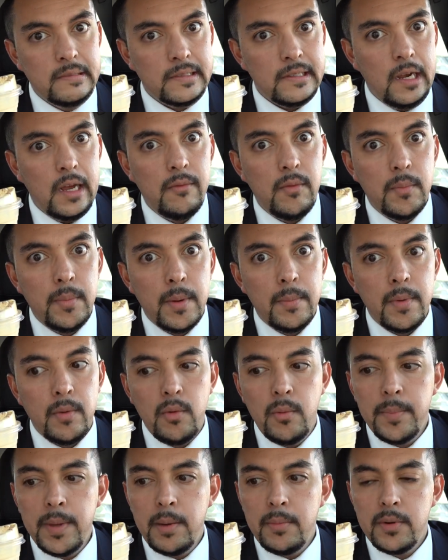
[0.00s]
kind of a bummer I
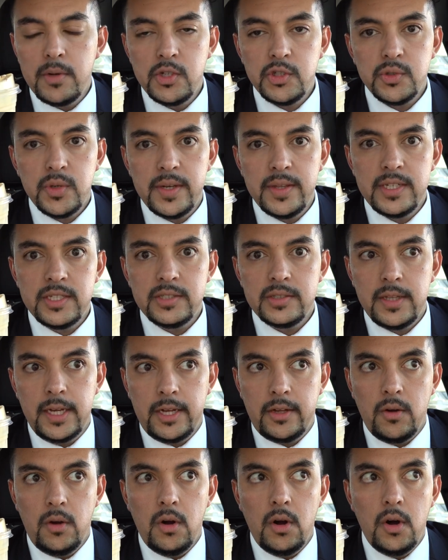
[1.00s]
won't be able to enjoy this like
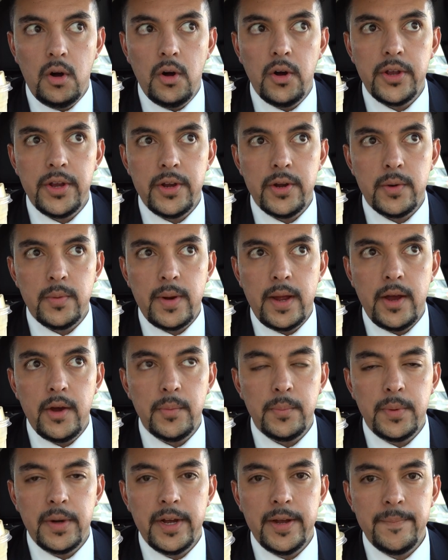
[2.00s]
all year
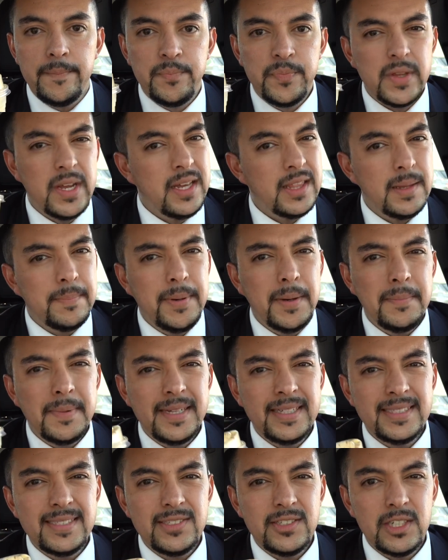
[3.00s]
round, but the
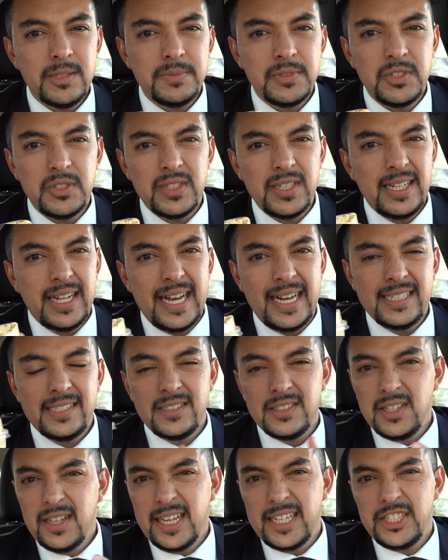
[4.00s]
pumpkin syrups usually last
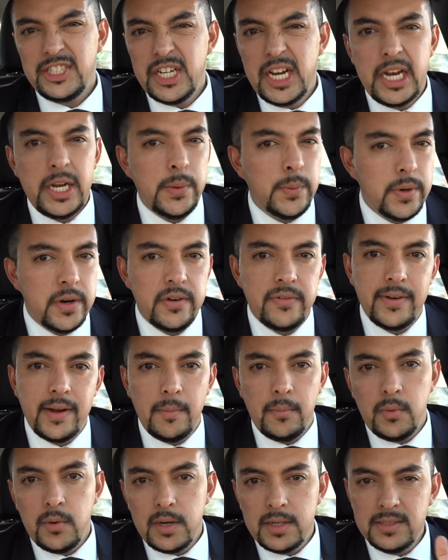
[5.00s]
until like January or
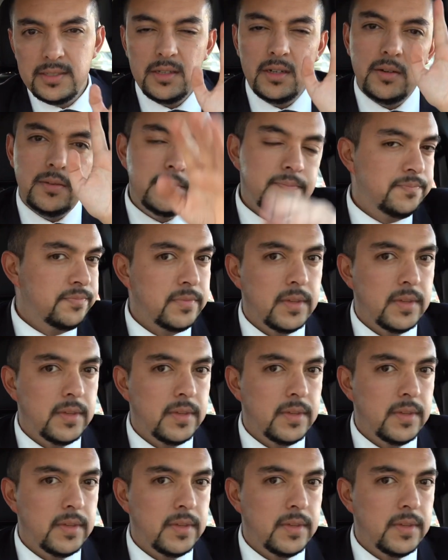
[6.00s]
February, so